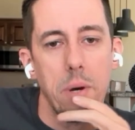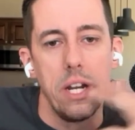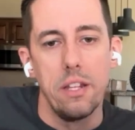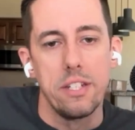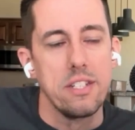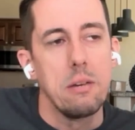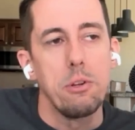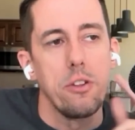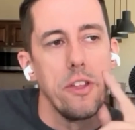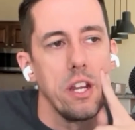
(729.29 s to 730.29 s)
it's a
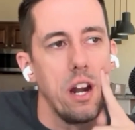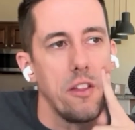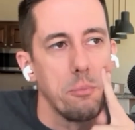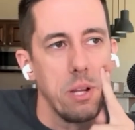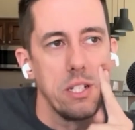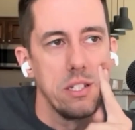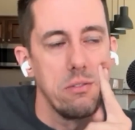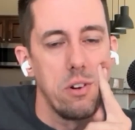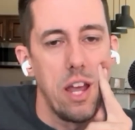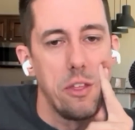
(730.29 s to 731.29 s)
similar thing in other places
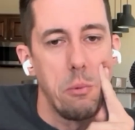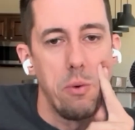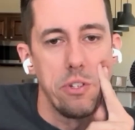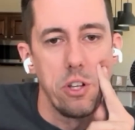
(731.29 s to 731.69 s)
at the moment.